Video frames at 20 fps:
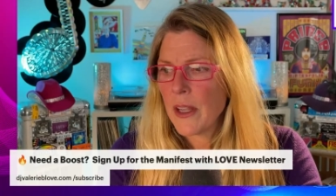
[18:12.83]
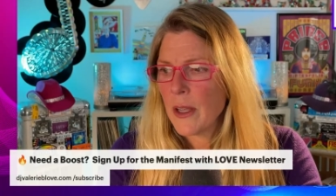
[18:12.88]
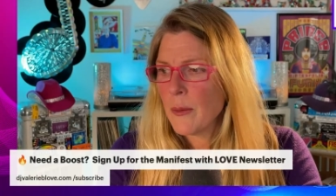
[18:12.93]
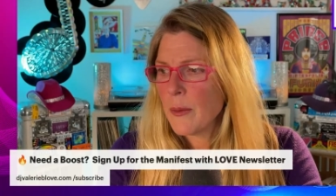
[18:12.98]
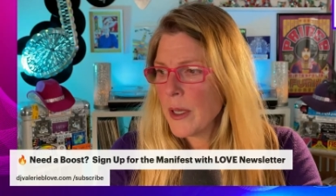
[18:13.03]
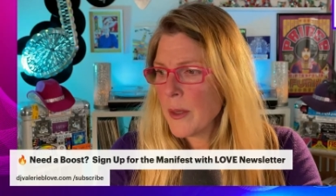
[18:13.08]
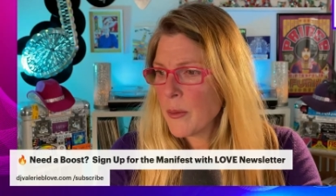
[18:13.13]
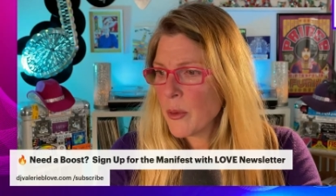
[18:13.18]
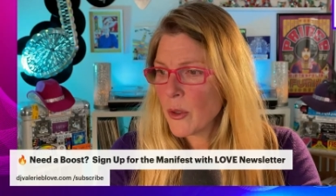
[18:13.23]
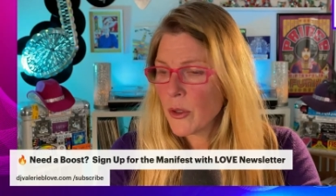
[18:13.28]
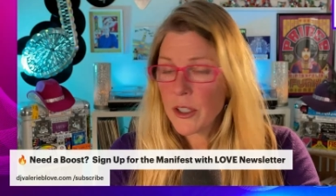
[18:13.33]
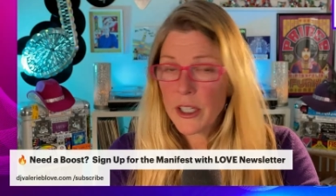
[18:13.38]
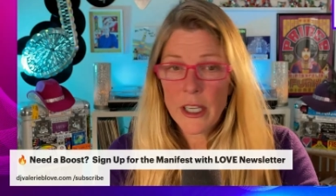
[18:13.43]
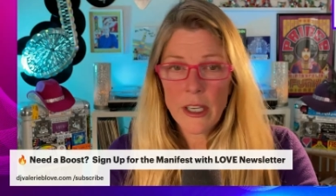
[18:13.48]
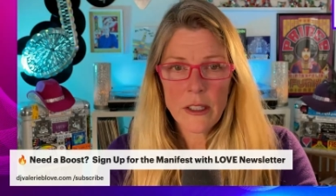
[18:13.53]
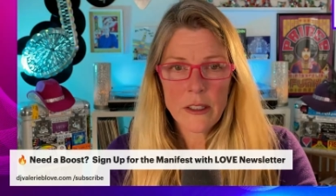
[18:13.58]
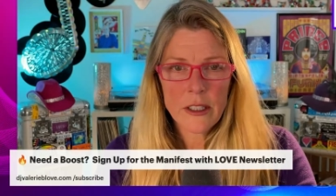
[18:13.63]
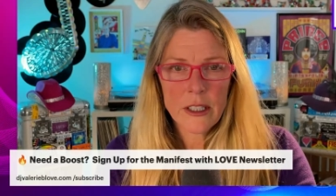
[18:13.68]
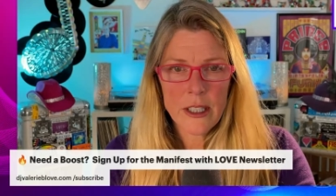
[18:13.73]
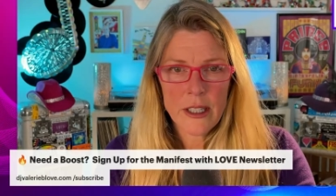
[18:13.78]
People are
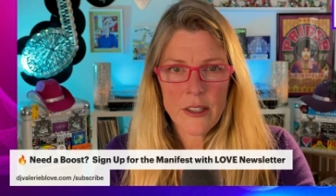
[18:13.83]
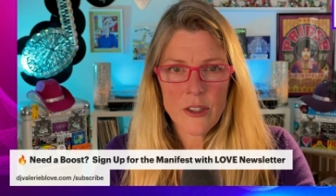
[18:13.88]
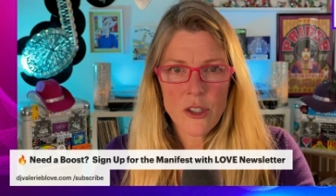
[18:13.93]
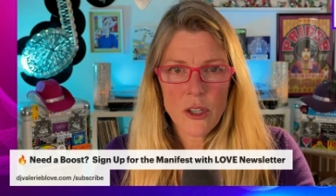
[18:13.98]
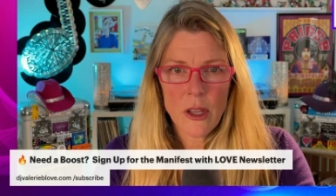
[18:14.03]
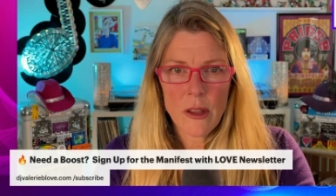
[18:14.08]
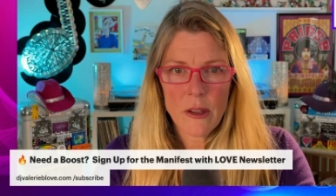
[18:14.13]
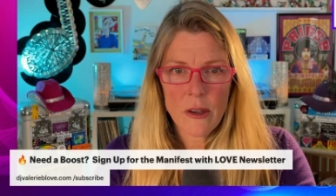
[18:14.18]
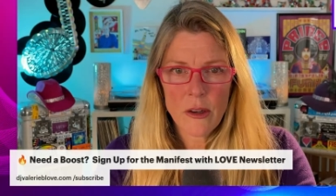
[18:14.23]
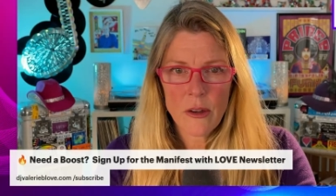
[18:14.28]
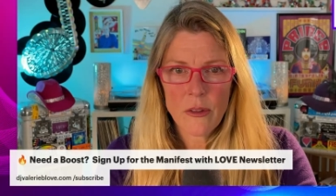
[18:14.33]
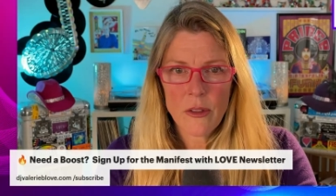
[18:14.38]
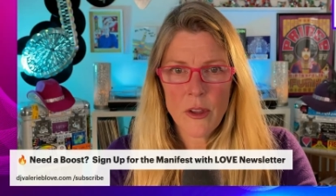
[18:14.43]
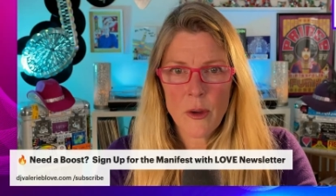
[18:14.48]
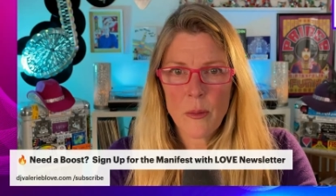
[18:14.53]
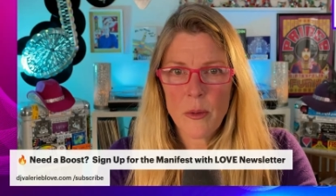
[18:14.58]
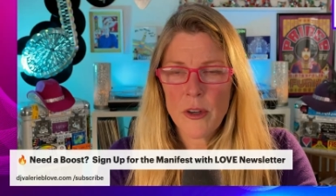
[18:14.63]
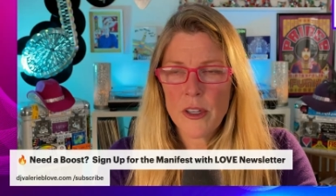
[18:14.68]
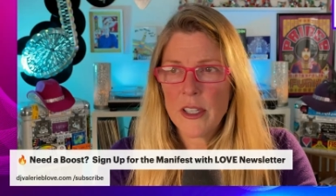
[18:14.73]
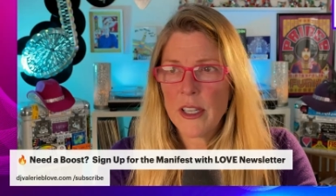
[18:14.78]
killing each other. They're
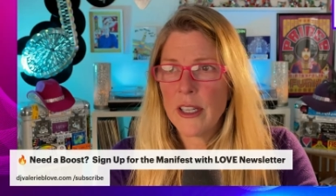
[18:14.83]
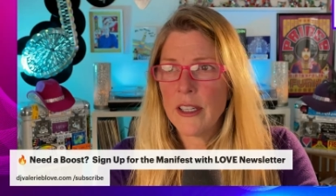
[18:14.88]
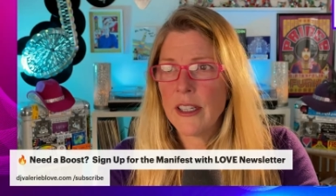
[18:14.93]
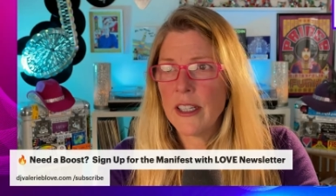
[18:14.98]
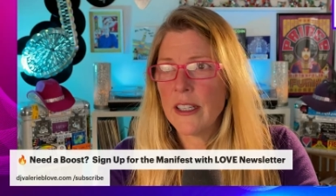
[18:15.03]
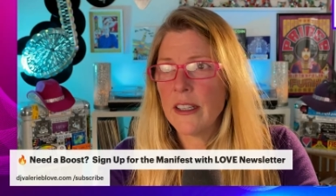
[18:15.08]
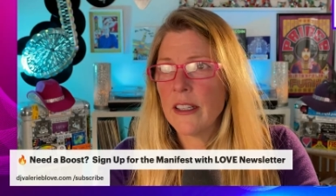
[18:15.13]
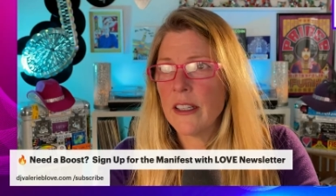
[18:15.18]
pretending